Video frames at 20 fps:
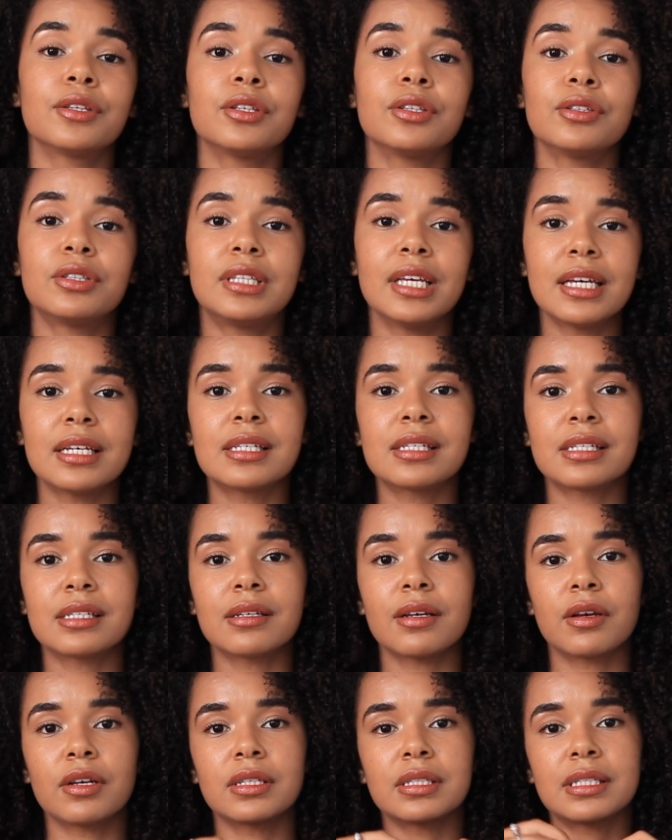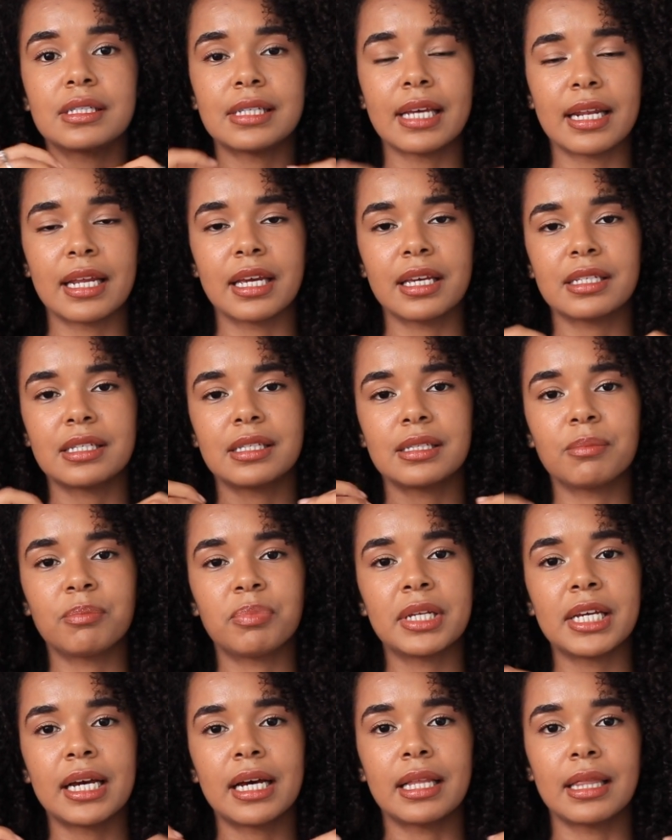This setting
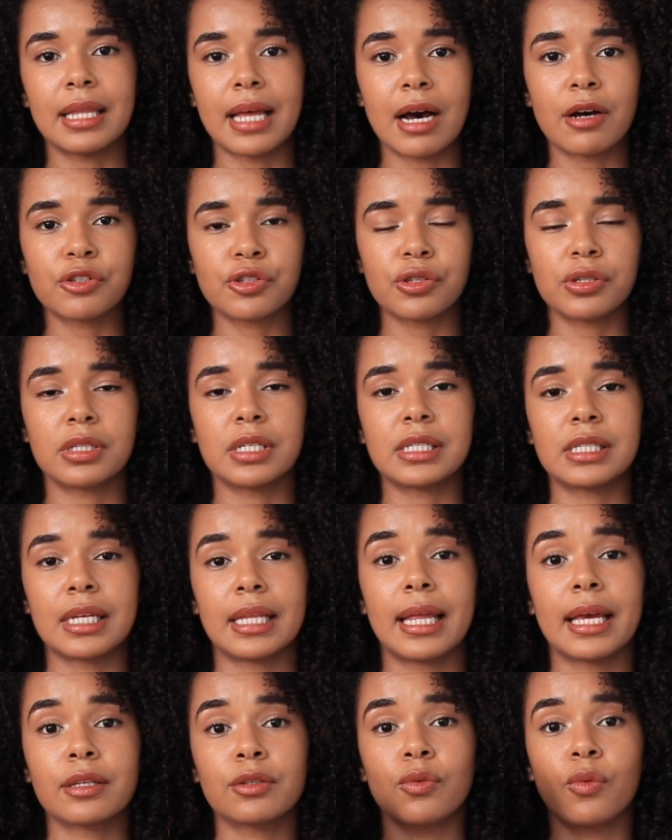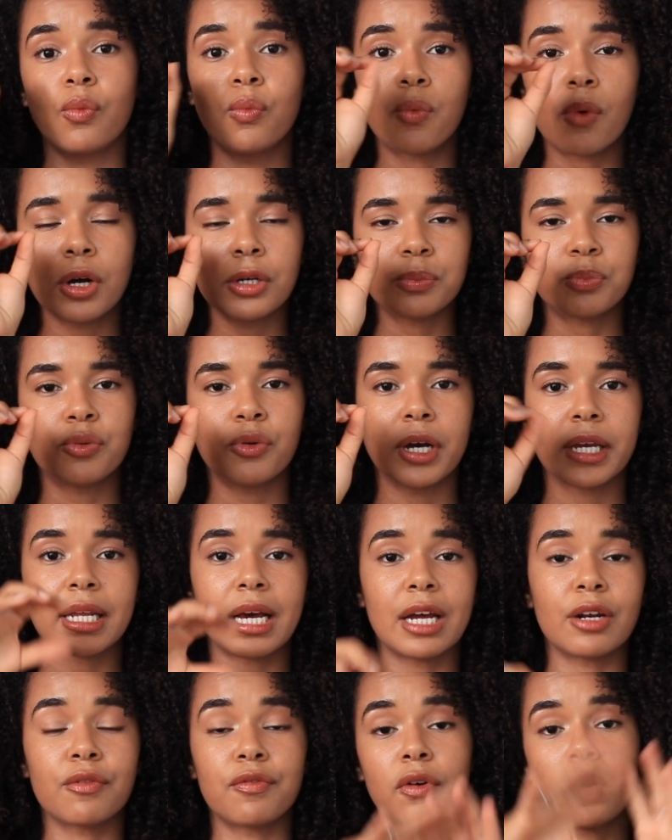simply allows you to select 1 point
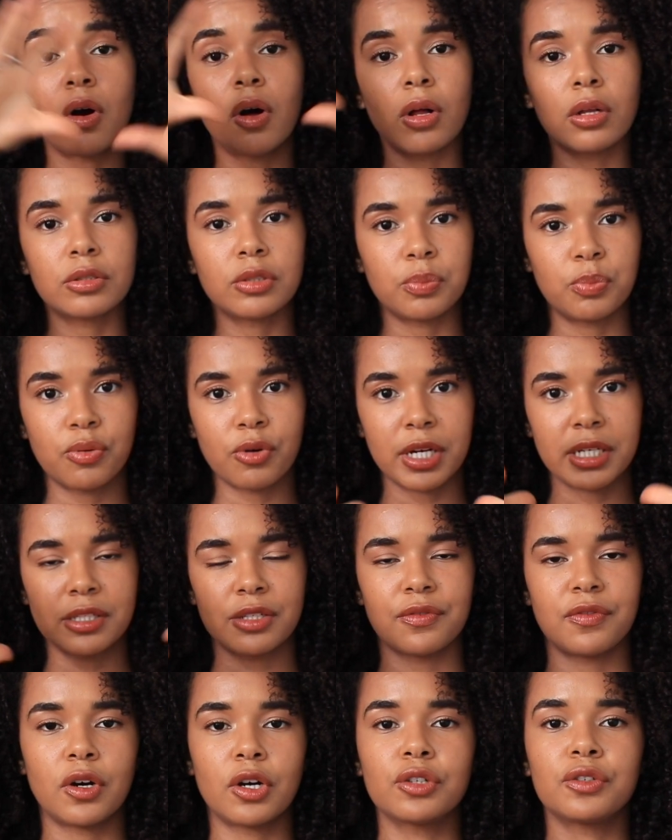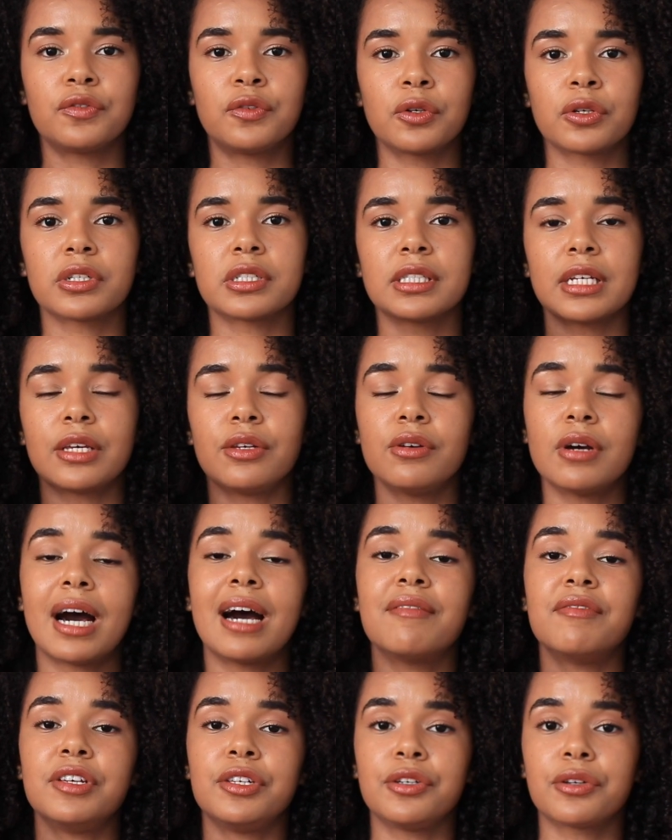out of all the points of autofocus that you
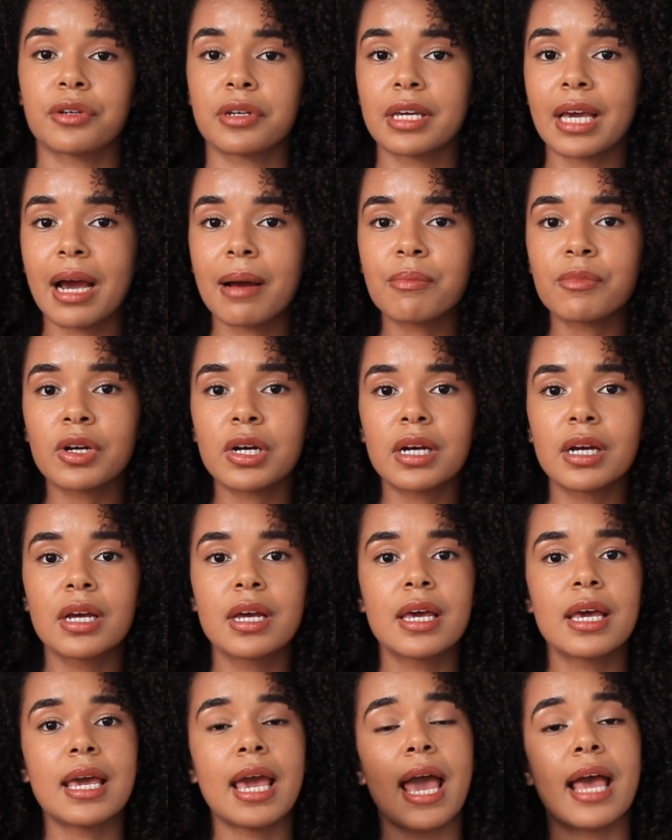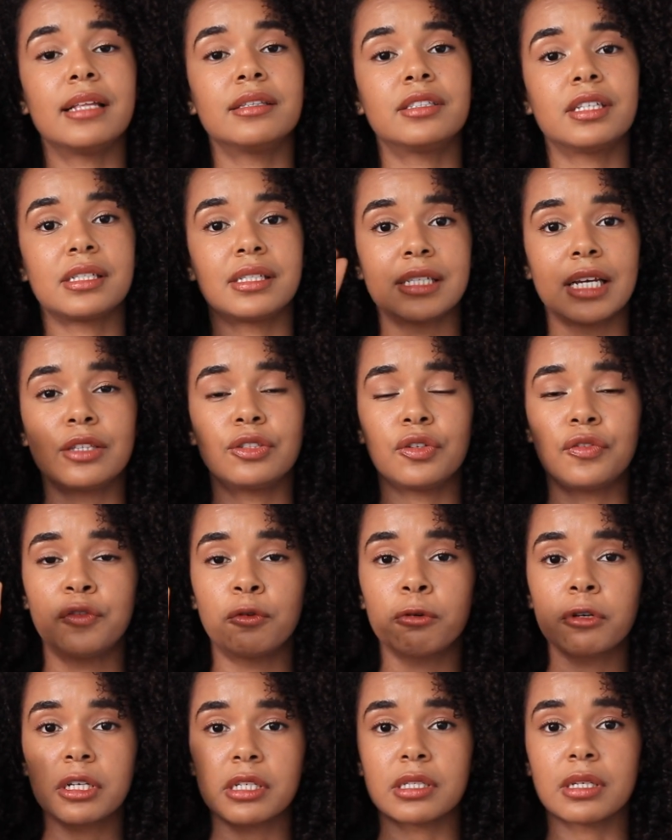have in your camera and to set the
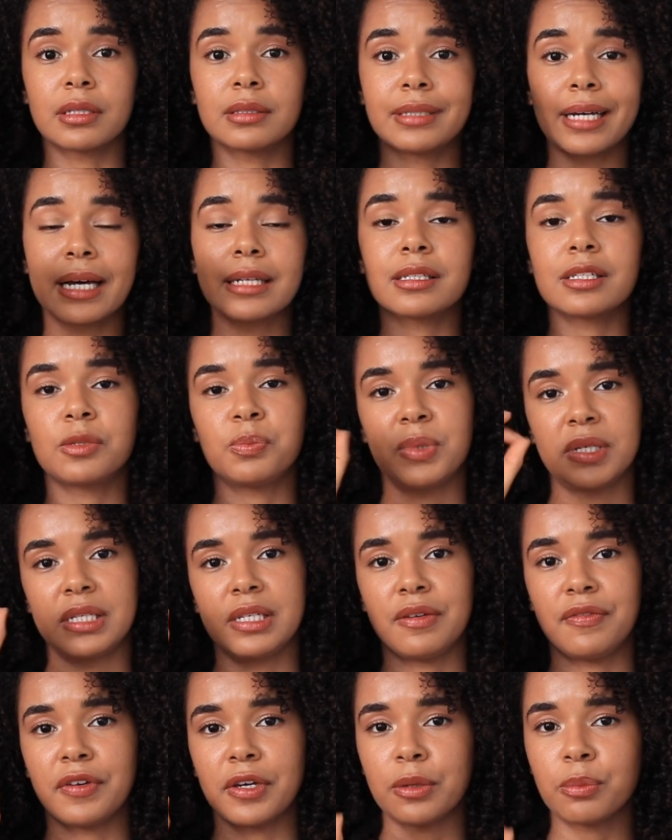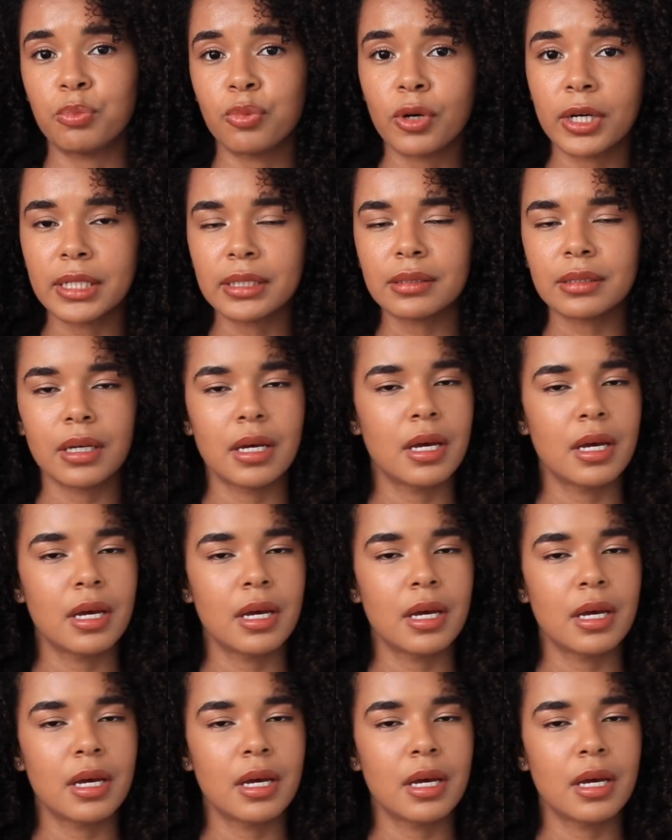focus on that specific point.